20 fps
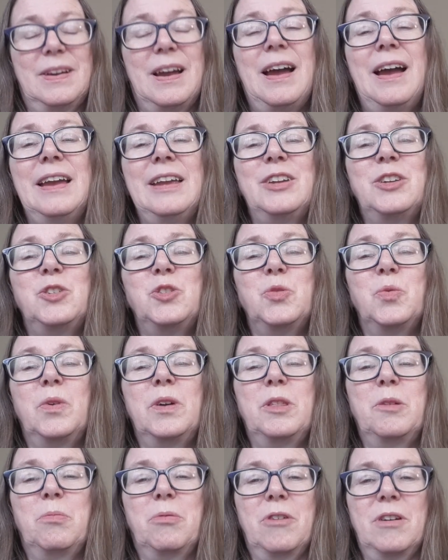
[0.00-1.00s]
I enjoy
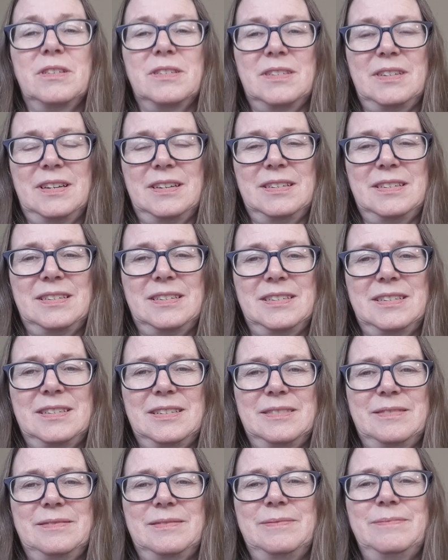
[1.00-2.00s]
the process.
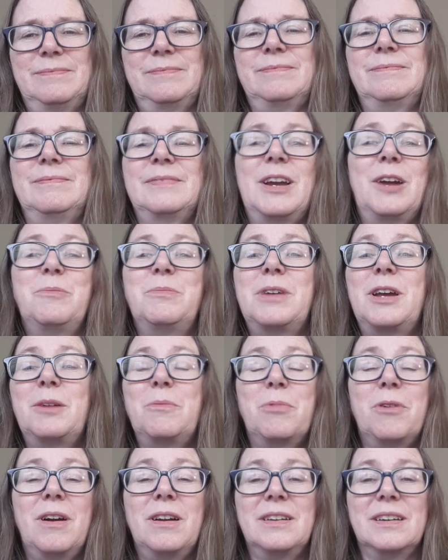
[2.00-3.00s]
I'm not
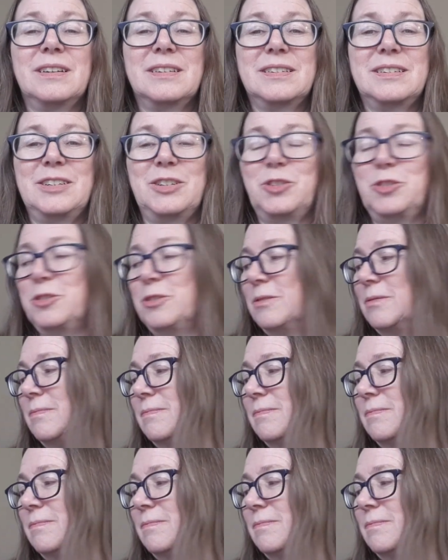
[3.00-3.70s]
a product stitcher.